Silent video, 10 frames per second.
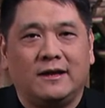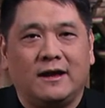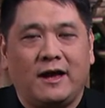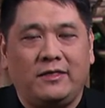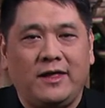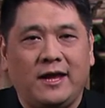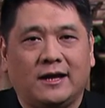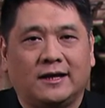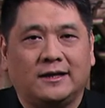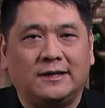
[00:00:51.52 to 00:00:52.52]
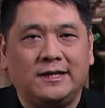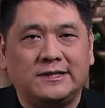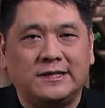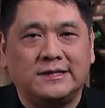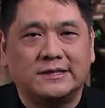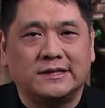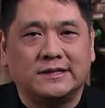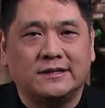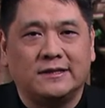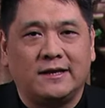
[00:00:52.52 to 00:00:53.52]
I think this is
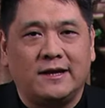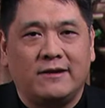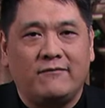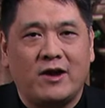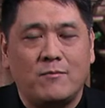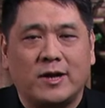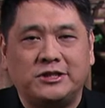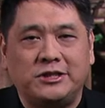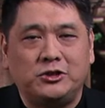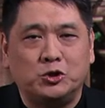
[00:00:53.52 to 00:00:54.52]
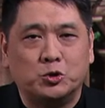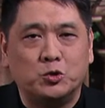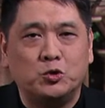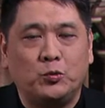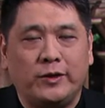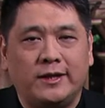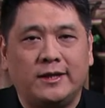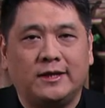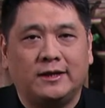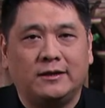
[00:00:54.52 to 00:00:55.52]
very much in tune with
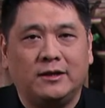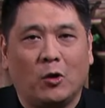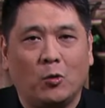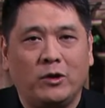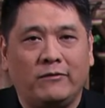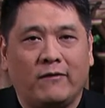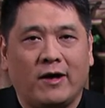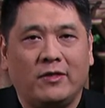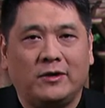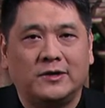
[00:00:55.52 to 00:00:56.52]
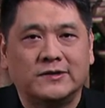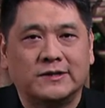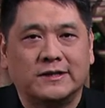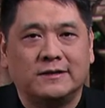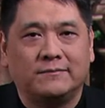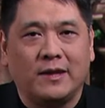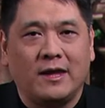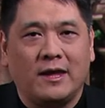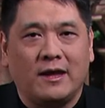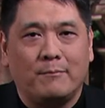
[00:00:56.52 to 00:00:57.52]
the Holy Father's
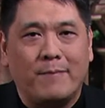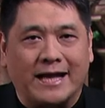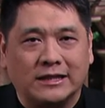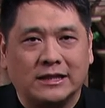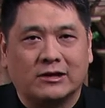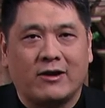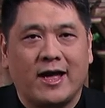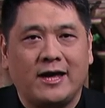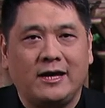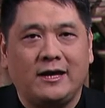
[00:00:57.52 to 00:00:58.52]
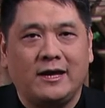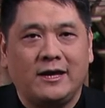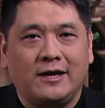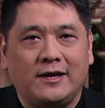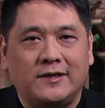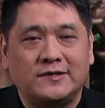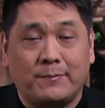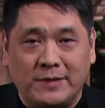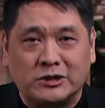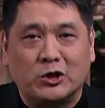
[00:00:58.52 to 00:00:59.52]
battle cry, his
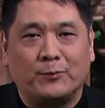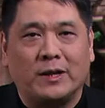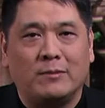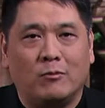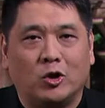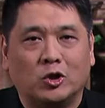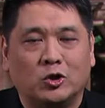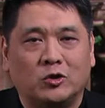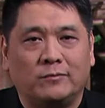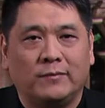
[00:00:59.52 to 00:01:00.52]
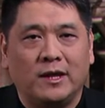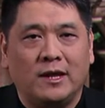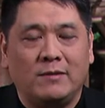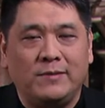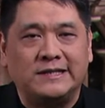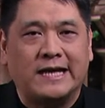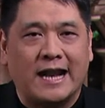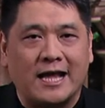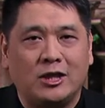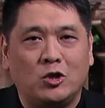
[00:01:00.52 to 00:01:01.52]
episcopal motto,
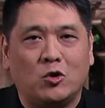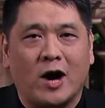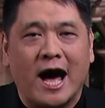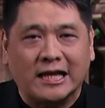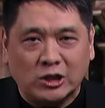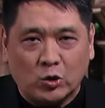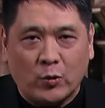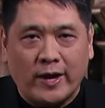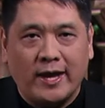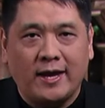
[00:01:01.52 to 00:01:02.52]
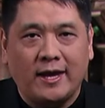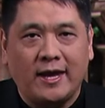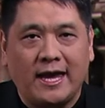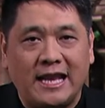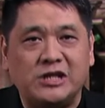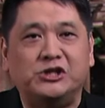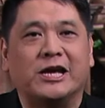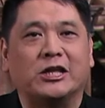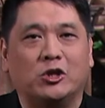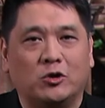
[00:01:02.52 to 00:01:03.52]
Miserando atque
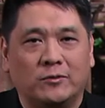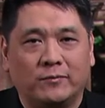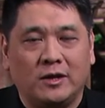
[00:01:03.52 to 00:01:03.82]
eligendo,